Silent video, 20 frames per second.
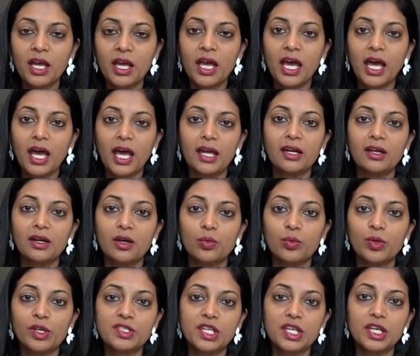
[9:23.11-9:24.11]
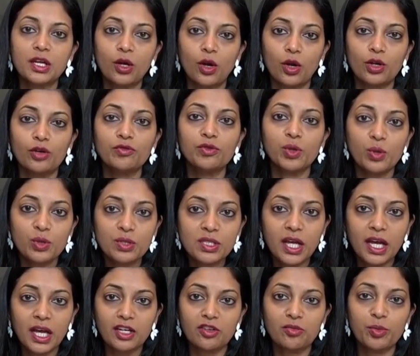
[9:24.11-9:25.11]
And we're seeing a lot of those
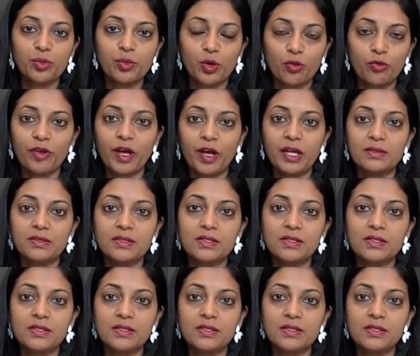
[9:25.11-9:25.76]
kind of profiles.